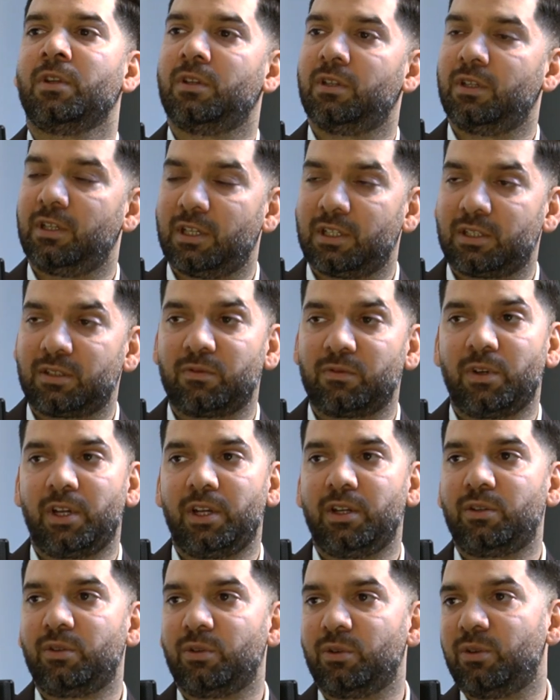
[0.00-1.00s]
Yes,
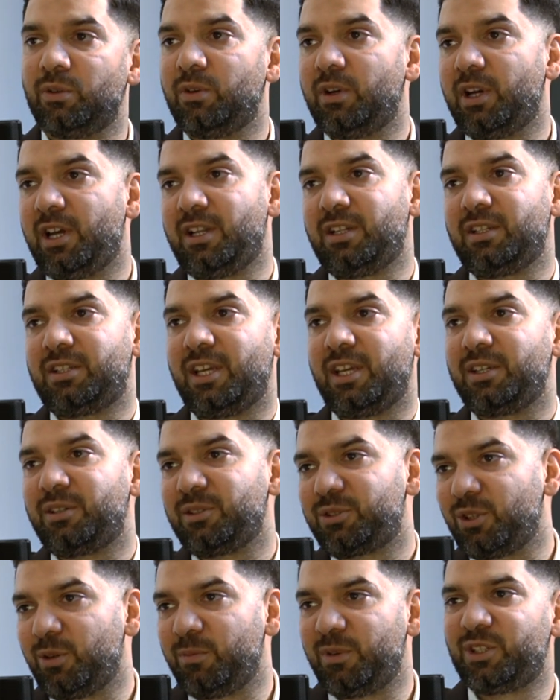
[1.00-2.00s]
very true. And thank you
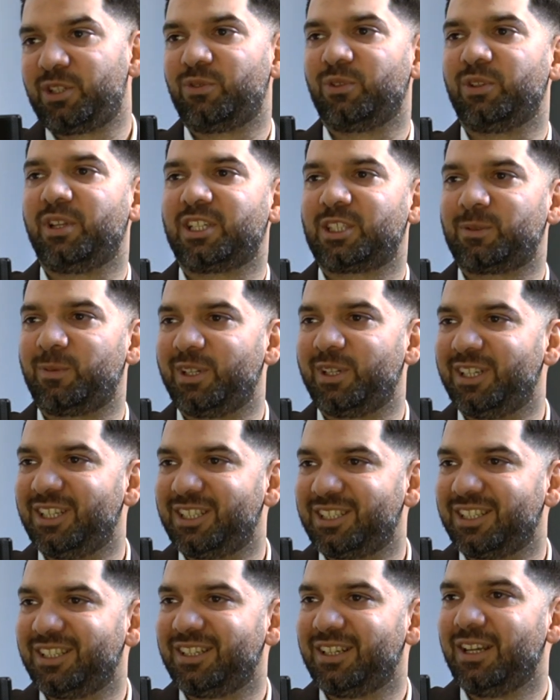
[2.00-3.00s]
so much for the
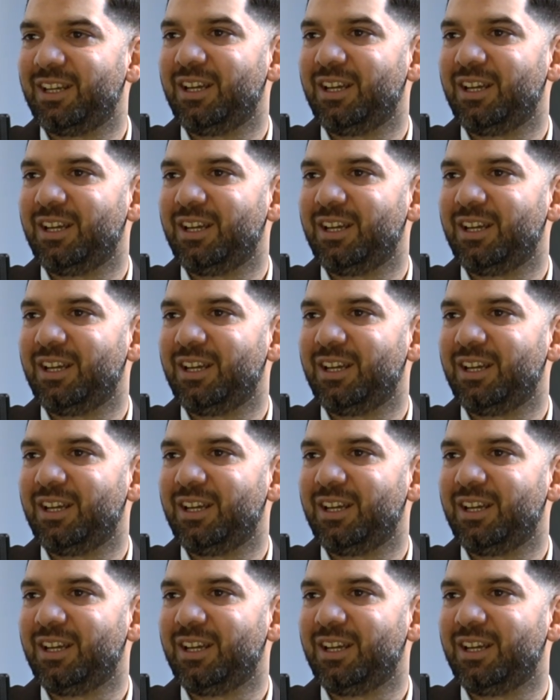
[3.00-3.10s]
explanation.